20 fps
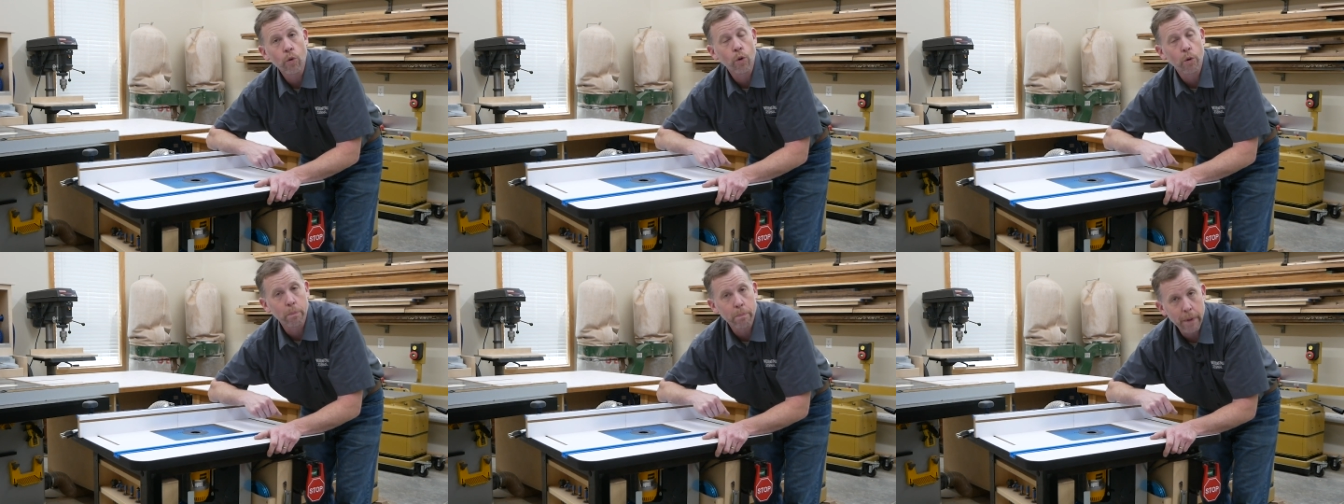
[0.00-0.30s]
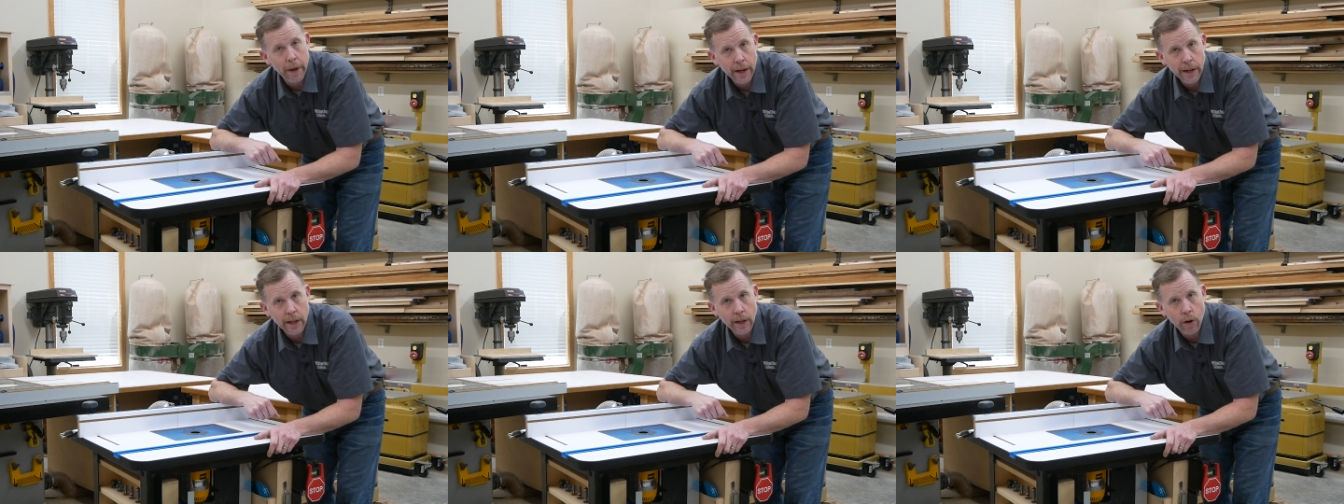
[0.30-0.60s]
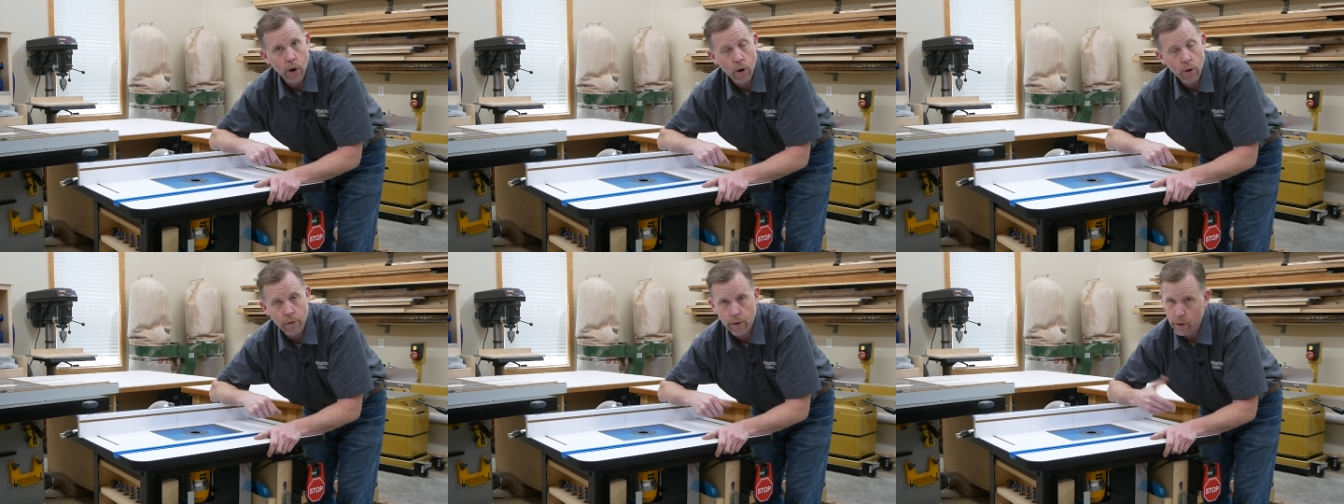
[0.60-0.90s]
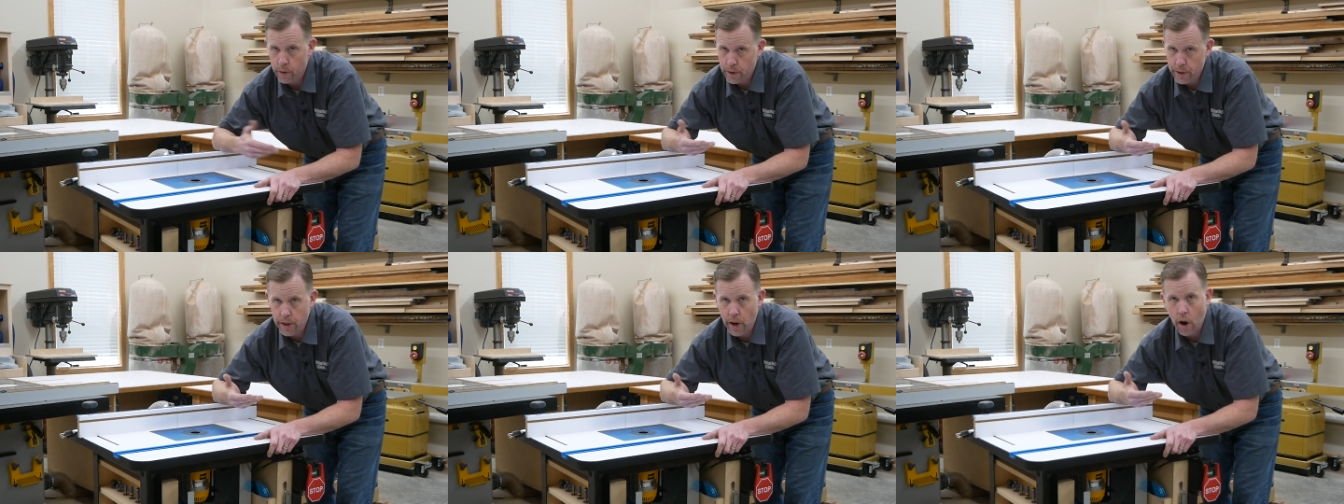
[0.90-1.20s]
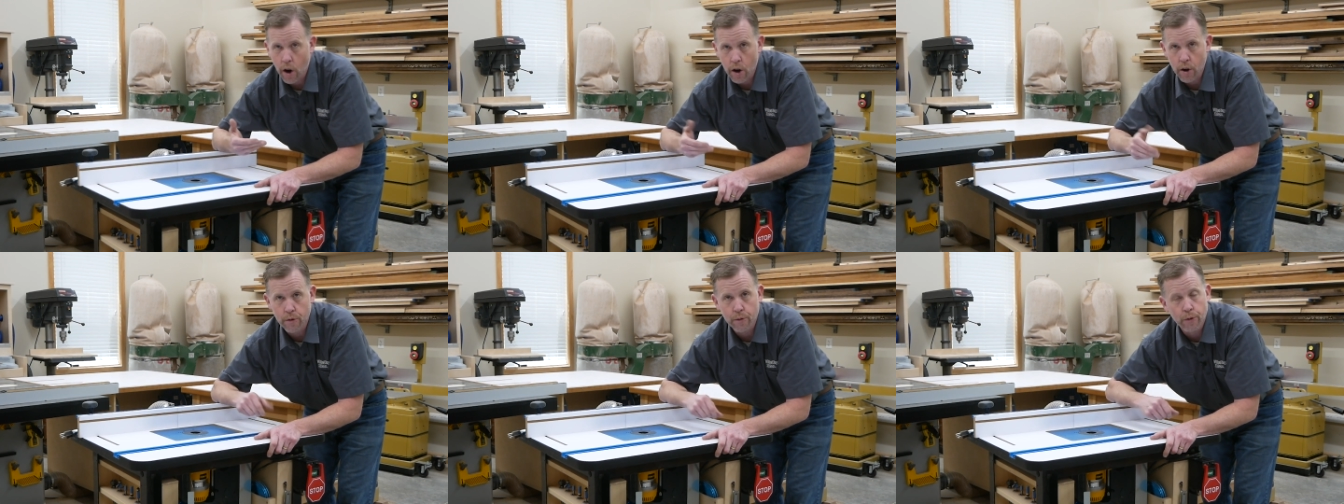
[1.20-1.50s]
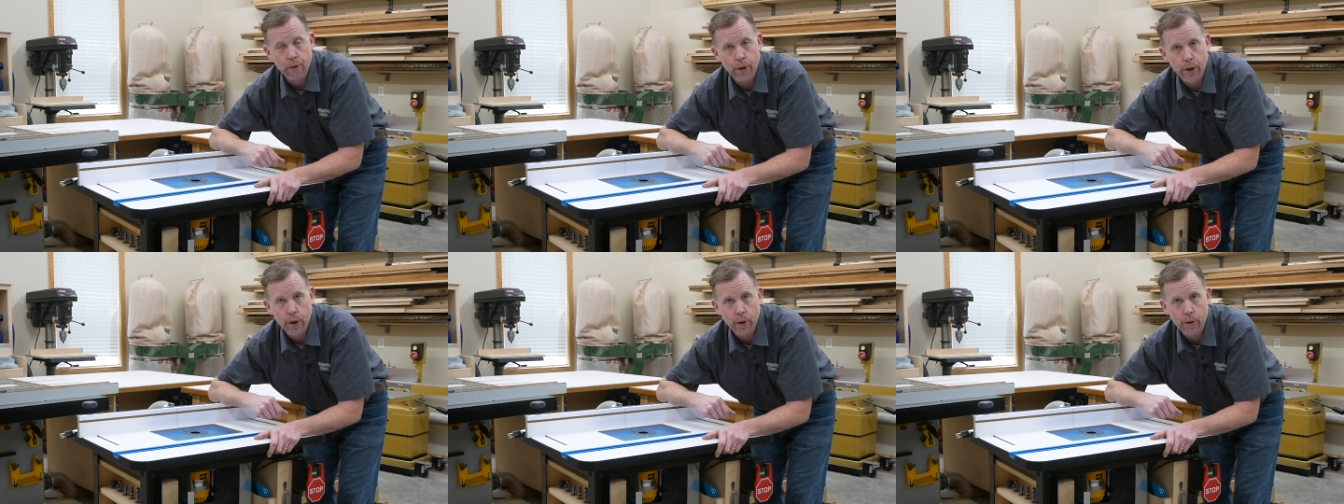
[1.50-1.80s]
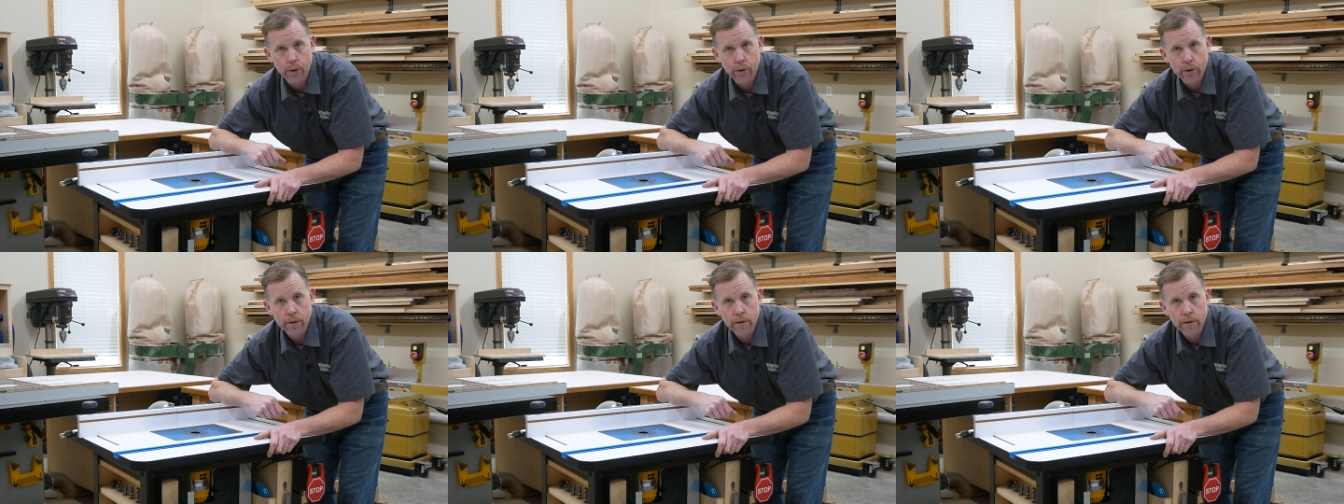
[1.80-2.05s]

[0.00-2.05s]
or bending over is hard for you.